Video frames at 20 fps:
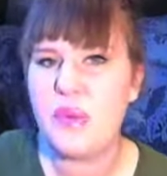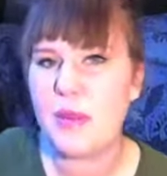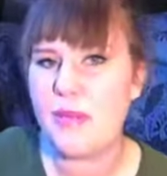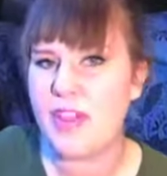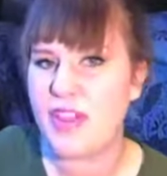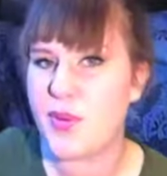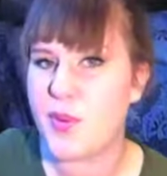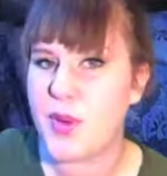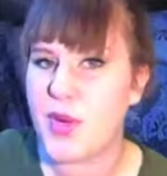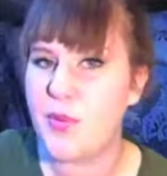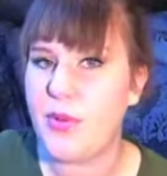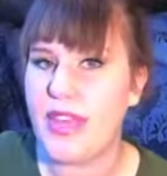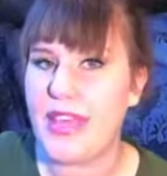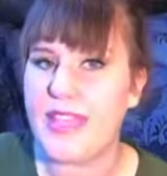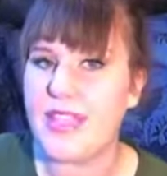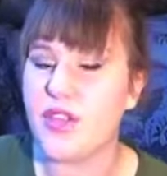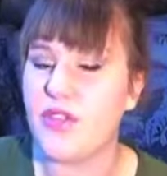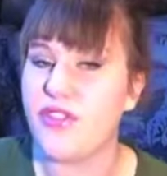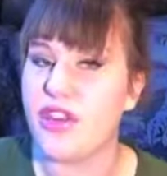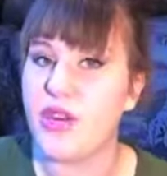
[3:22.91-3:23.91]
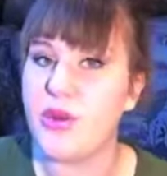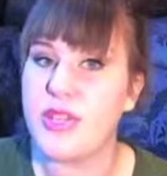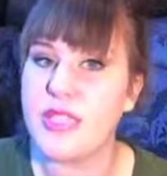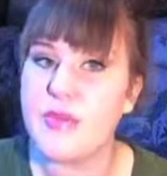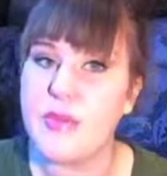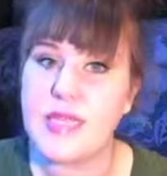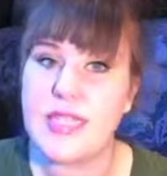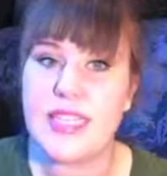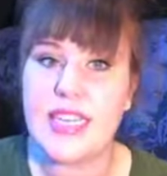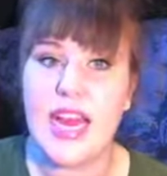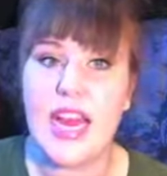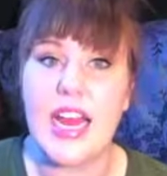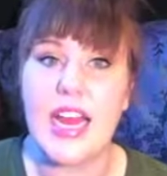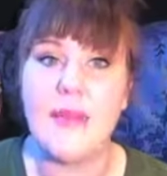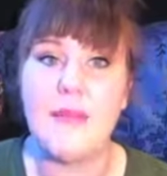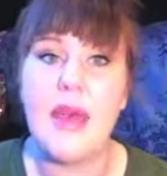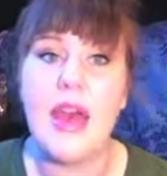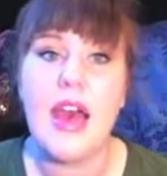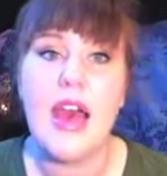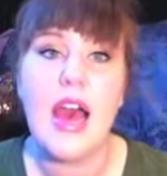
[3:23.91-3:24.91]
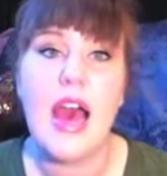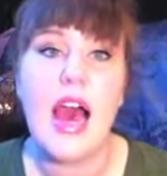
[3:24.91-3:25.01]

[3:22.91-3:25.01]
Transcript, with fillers: maybe three weeks over Christmas time,